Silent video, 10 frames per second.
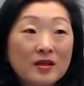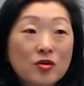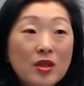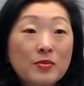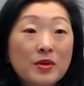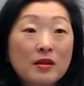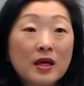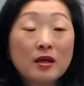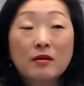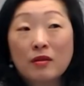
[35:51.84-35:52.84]
yeah, so
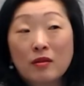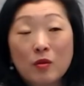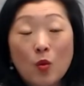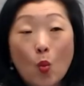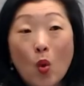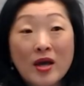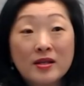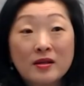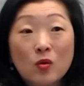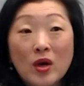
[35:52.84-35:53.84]
actually like that would work
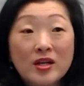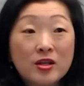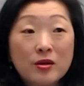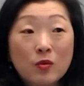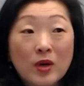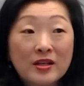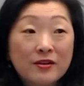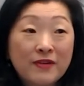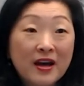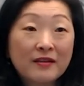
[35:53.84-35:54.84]
better one, for me. One to, one to
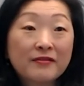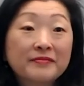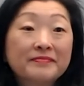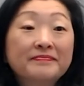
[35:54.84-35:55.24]
five,